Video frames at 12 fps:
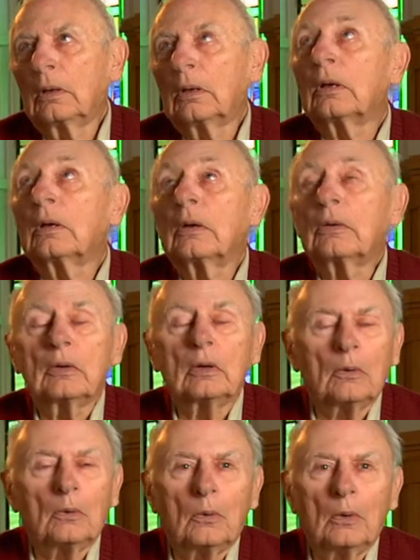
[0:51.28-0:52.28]
And I
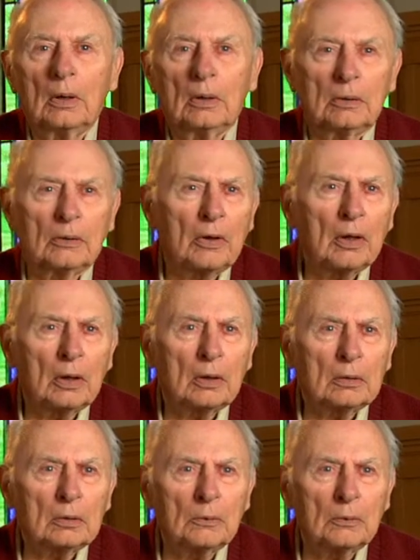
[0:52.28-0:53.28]
thought, what is that?
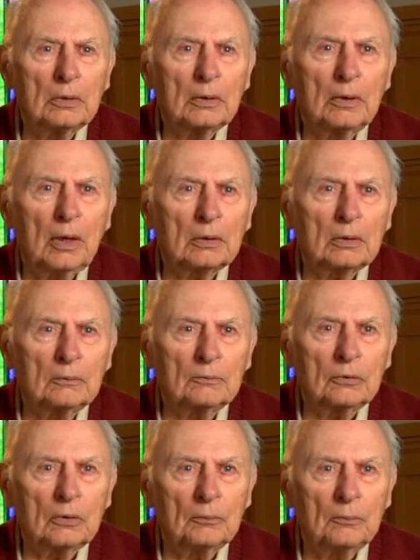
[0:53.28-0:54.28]
Where did that come
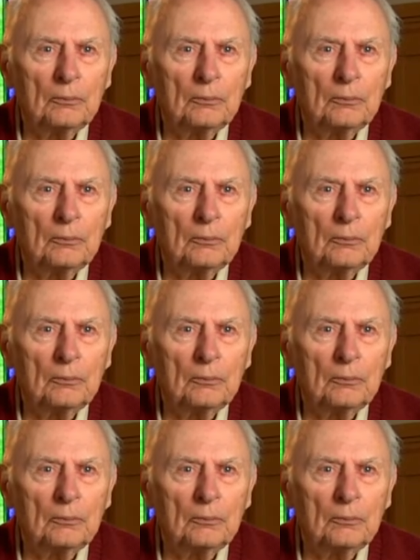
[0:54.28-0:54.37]
from?